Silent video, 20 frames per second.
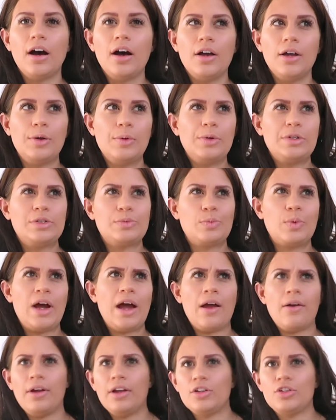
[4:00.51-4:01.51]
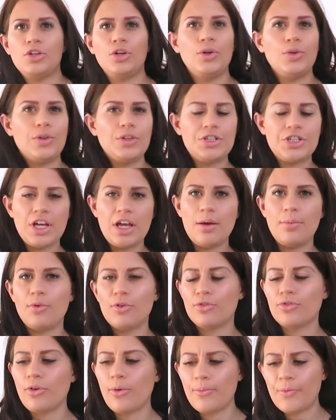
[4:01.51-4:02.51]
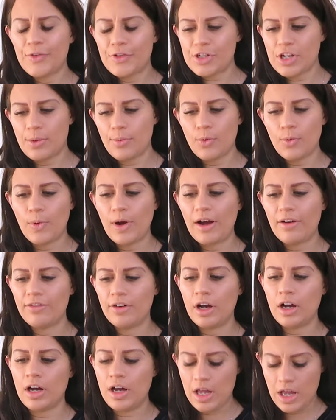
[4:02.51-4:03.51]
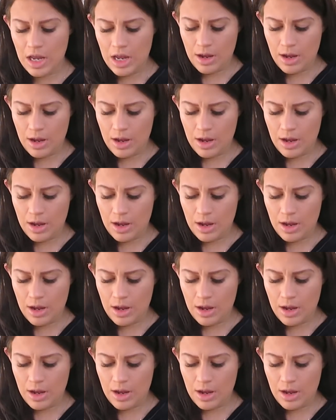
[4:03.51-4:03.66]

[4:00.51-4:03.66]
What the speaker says: I would wear it to the gym or from the gym or whatever,